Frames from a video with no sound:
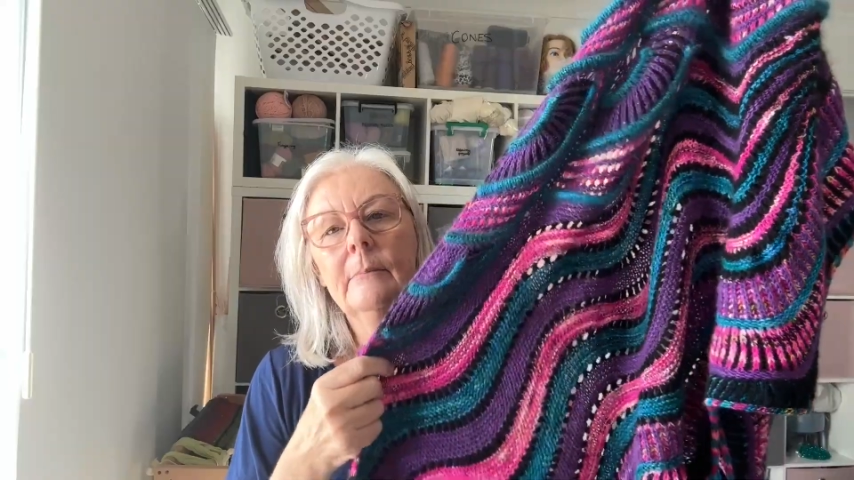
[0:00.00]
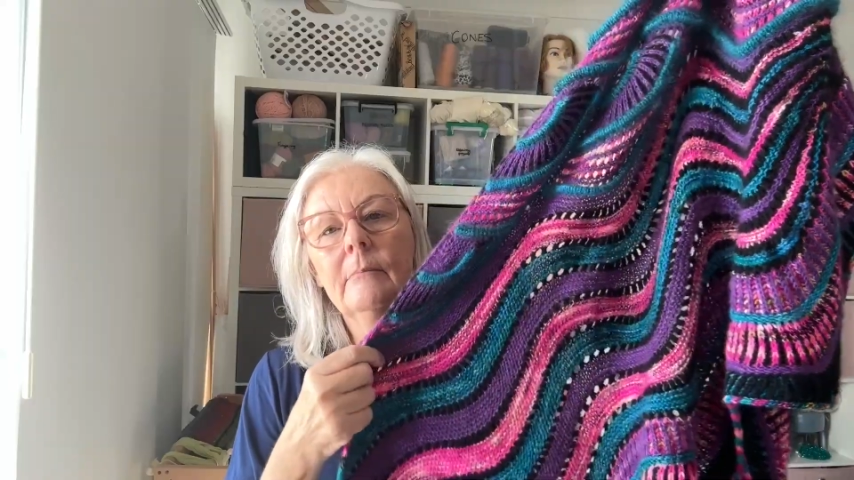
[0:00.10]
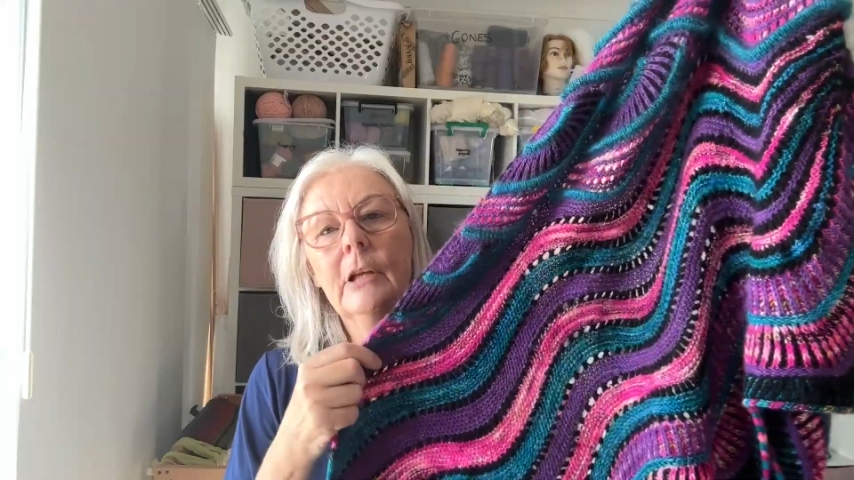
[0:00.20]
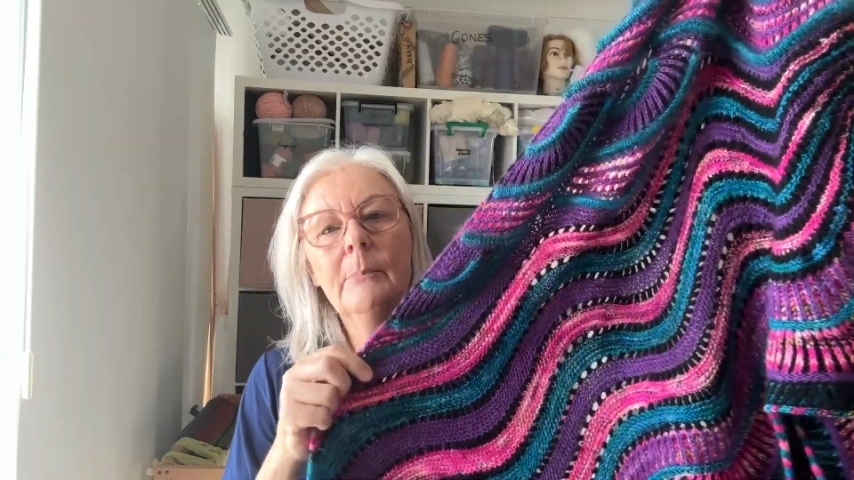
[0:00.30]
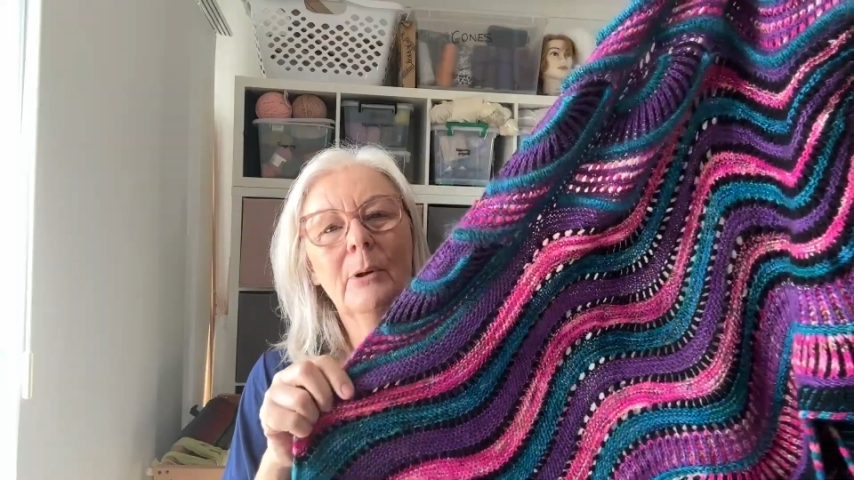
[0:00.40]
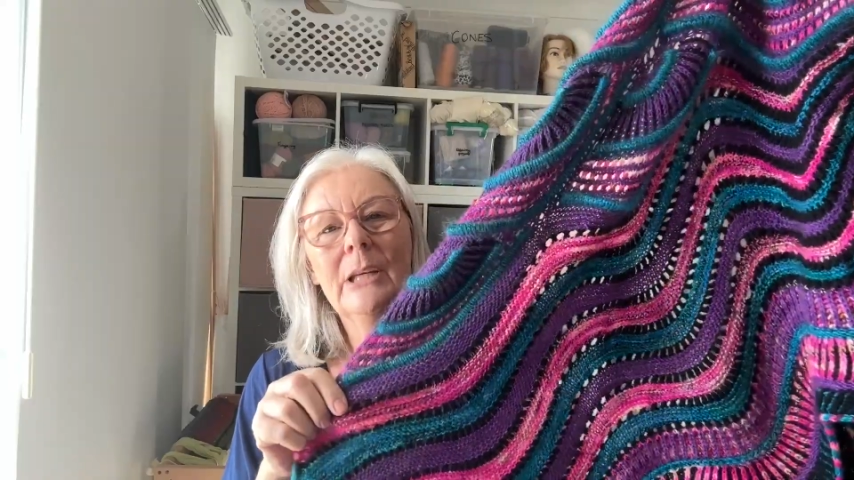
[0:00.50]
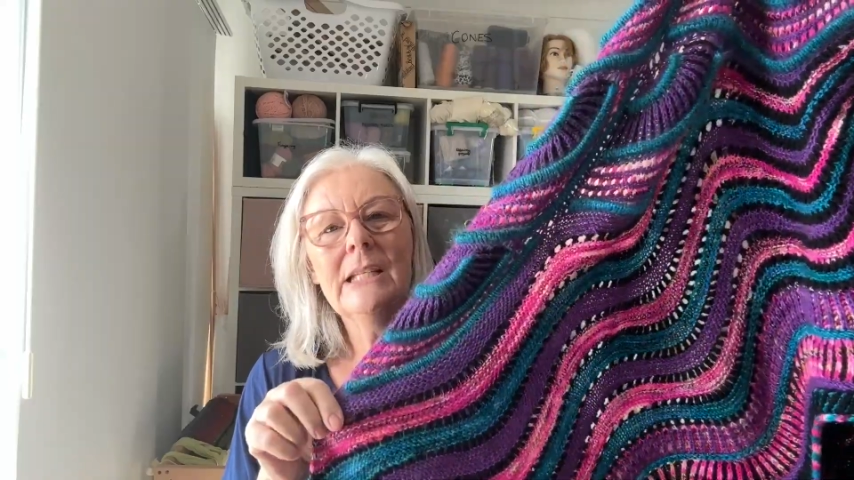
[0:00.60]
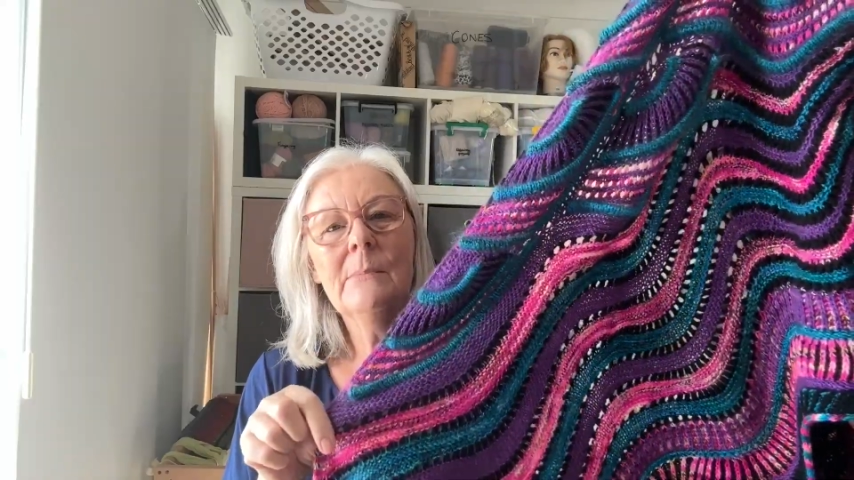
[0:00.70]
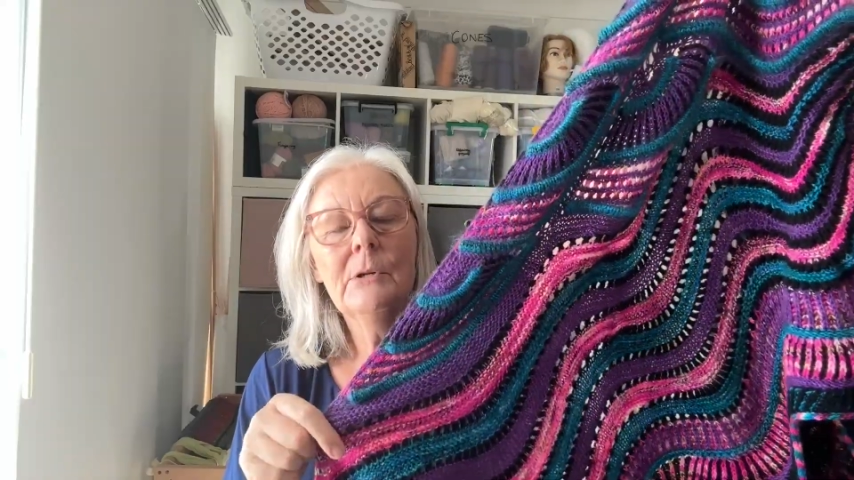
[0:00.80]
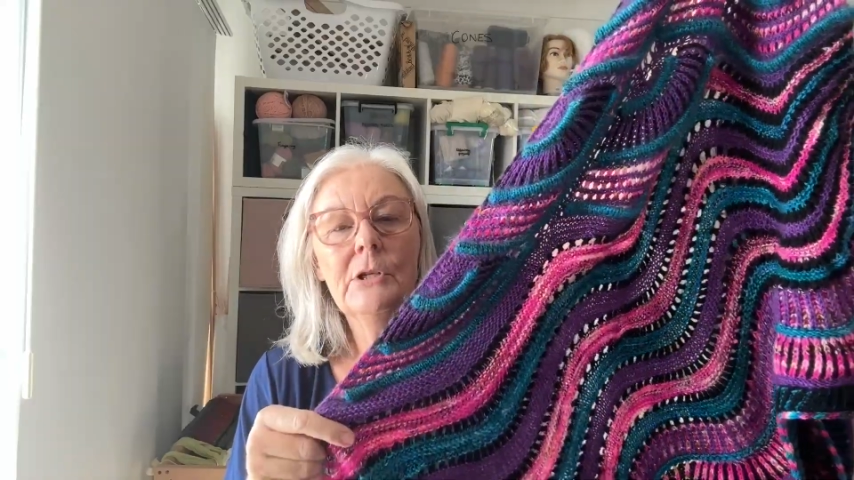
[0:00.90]
like body
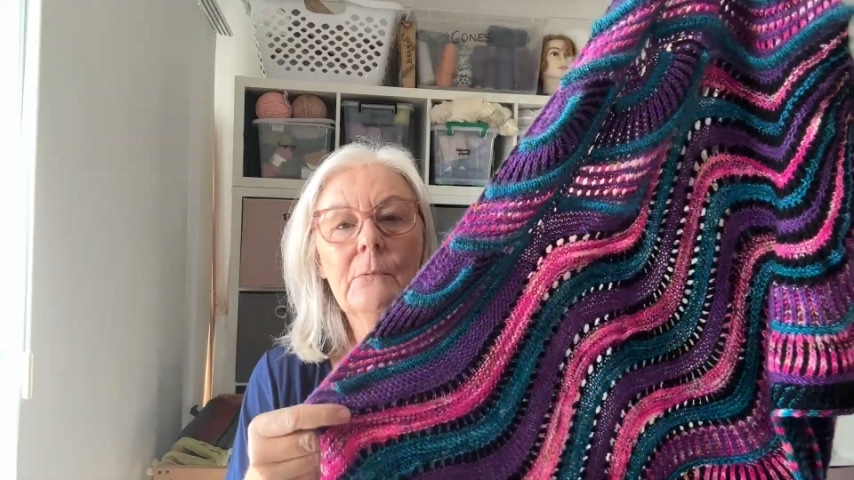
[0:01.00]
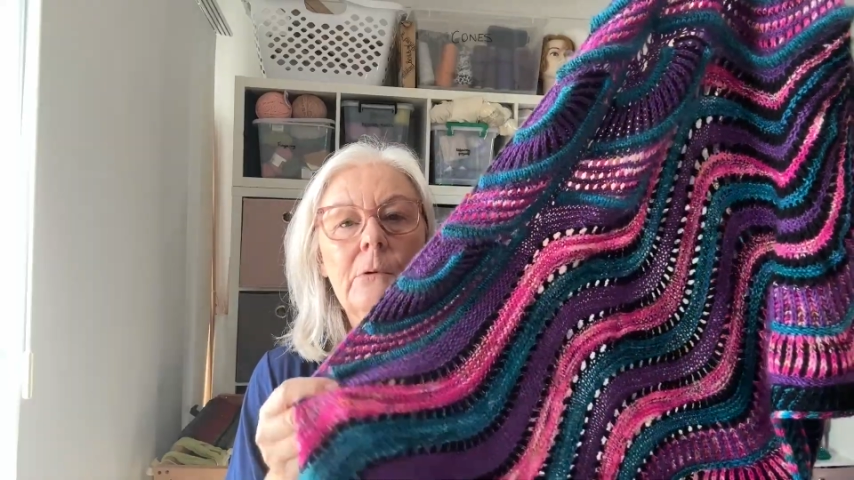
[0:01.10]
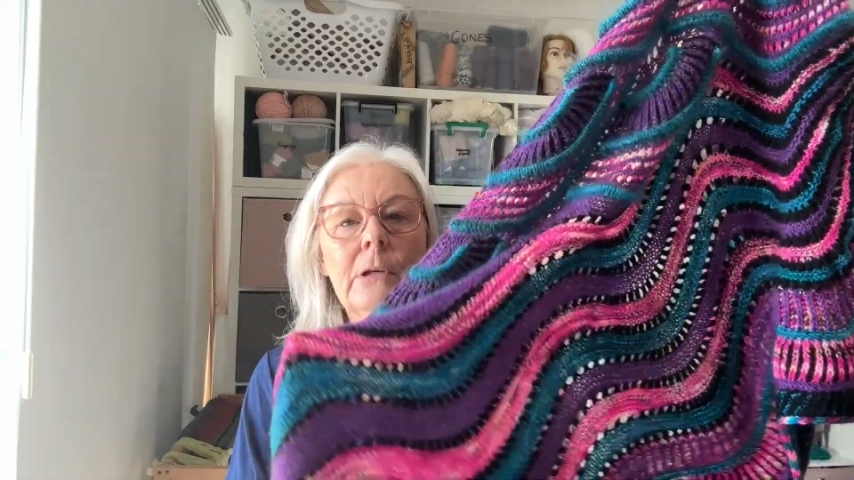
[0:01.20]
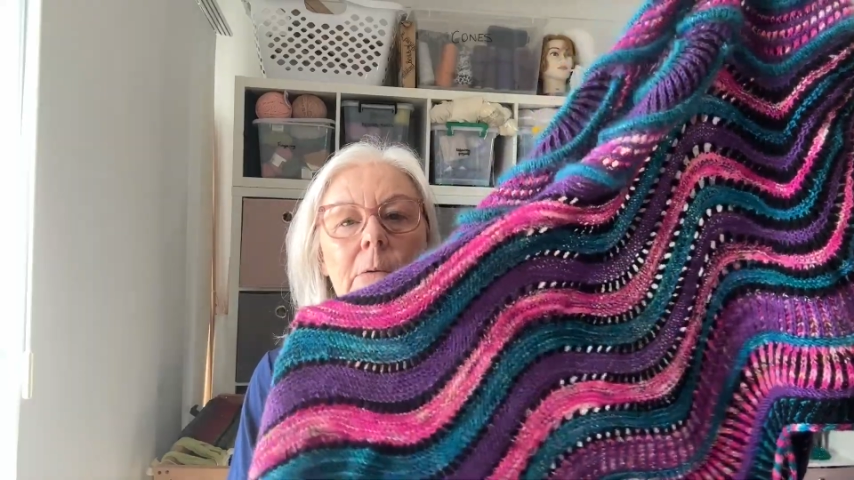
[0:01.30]
temperature water